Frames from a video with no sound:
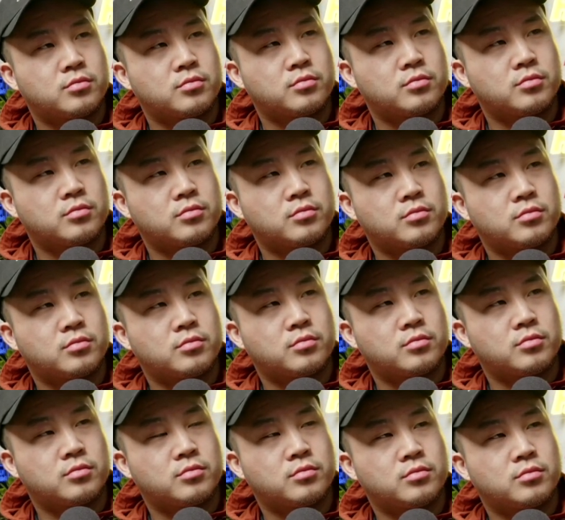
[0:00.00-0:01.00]

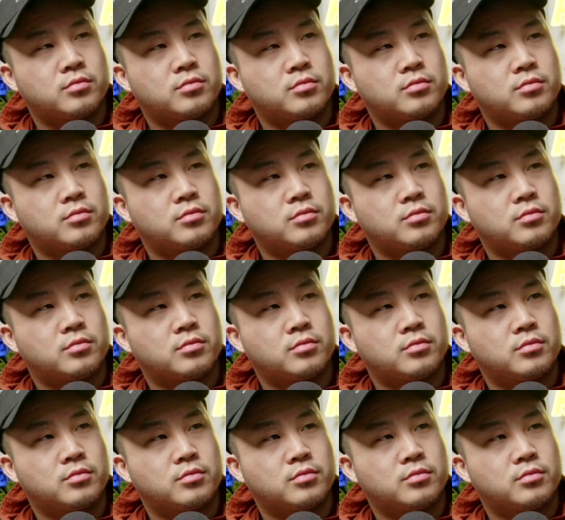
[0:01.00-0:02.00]

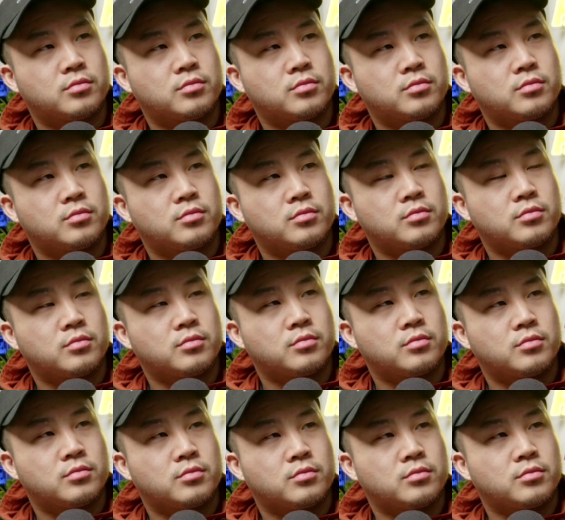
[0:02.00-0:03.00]

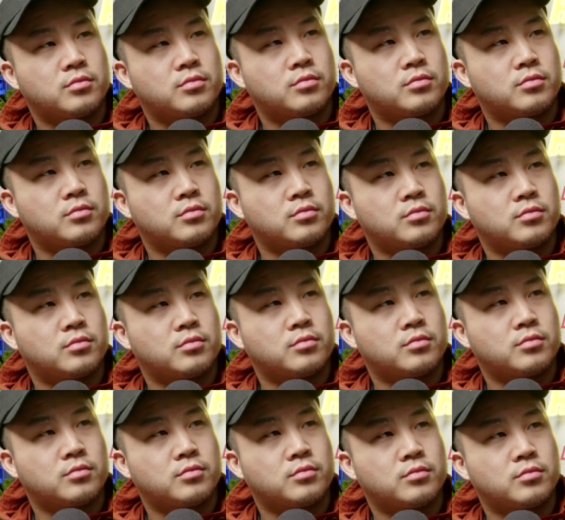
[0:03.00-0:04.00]

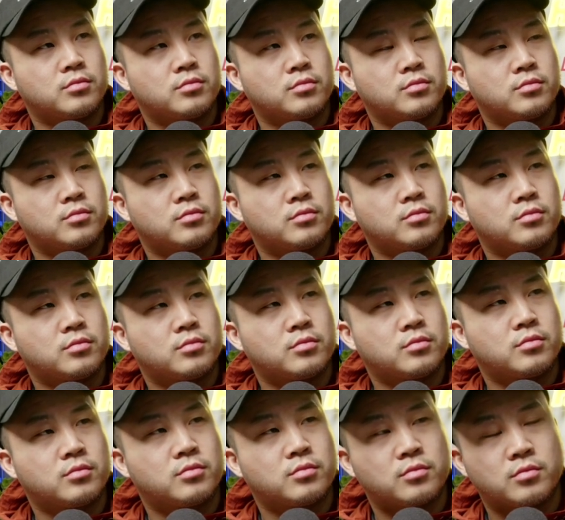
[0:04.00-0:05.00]

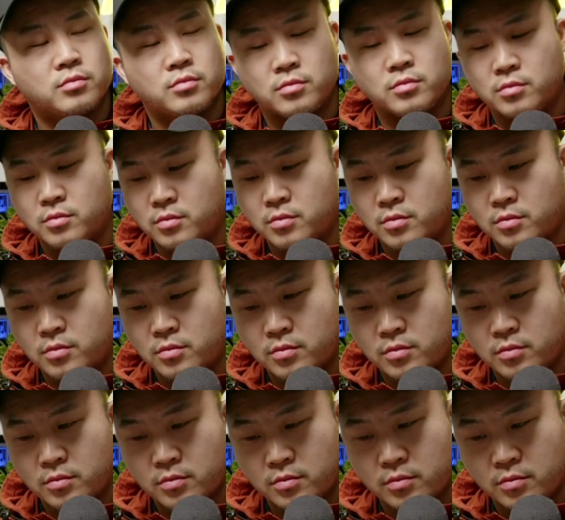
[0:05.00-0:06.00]

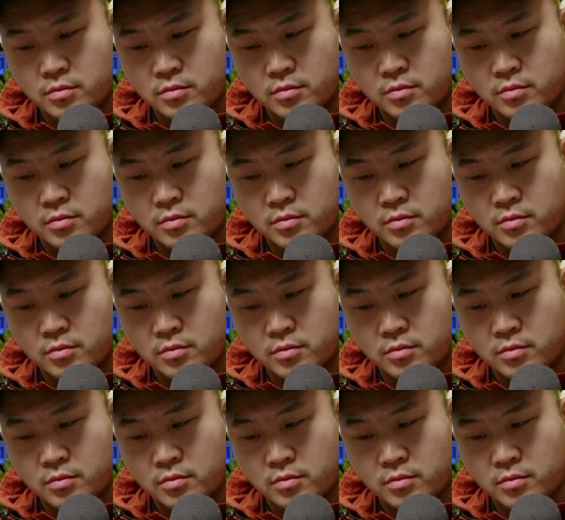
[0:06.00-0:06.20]
No words are spoken by the person on screen.